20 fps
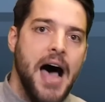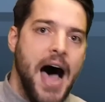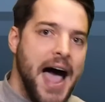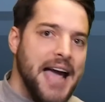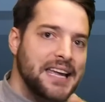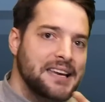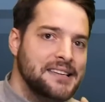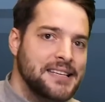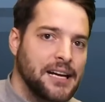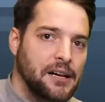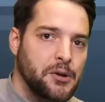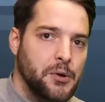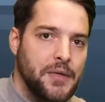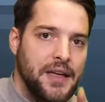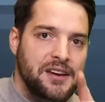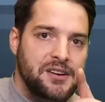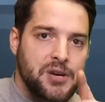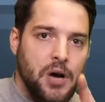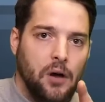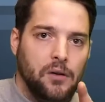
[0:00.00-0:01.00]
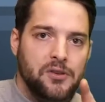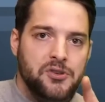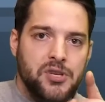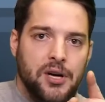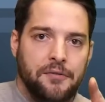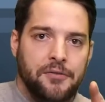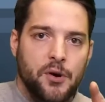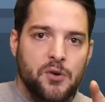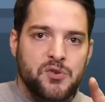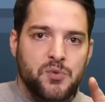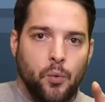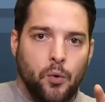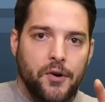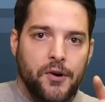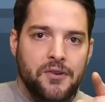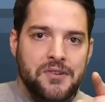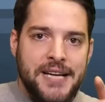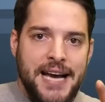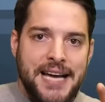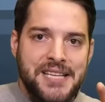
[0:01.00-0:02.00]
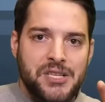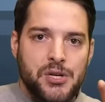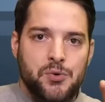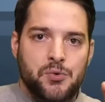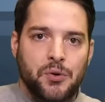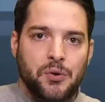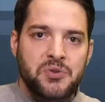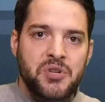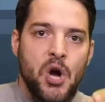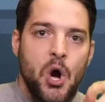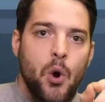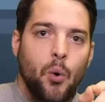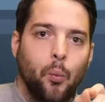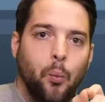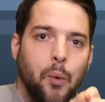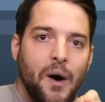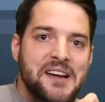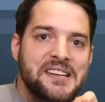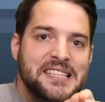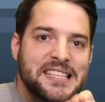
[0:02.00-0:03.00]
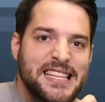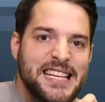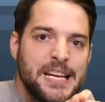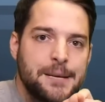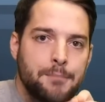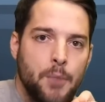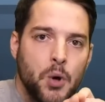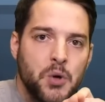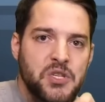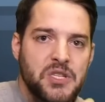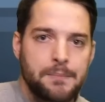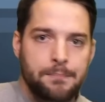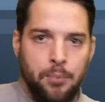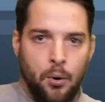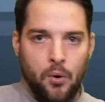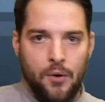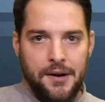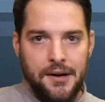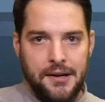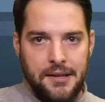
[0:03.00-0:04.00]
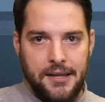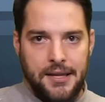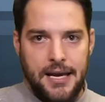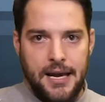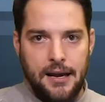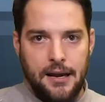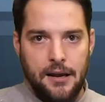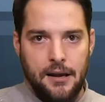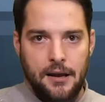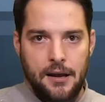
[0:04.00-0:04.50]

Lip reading: I can tell you that knowledge of those warrior tasks and drills was the most important thing.